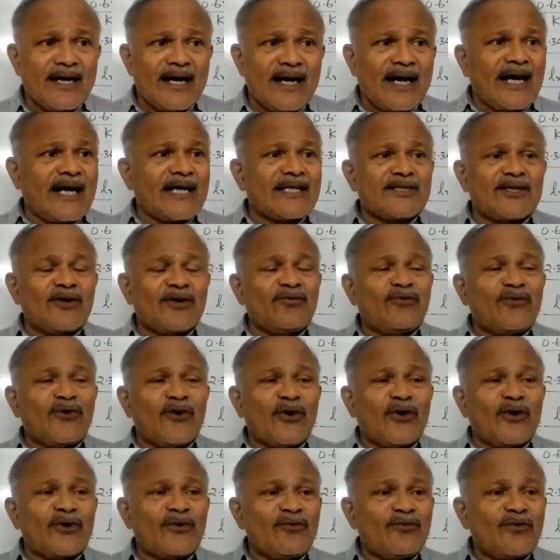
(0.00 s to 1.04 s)
And
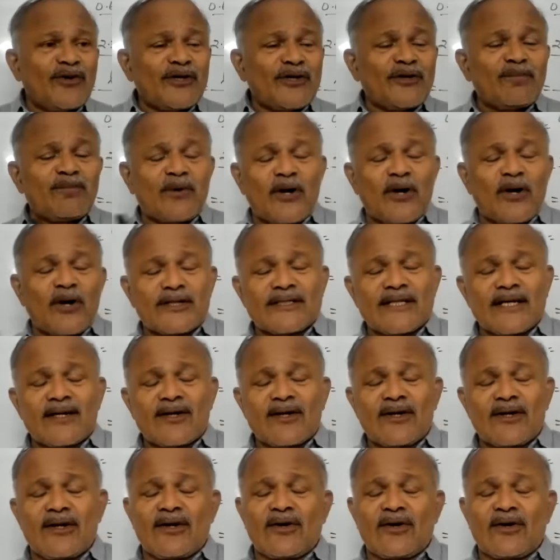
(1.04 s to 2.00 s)
therefore, when you plot the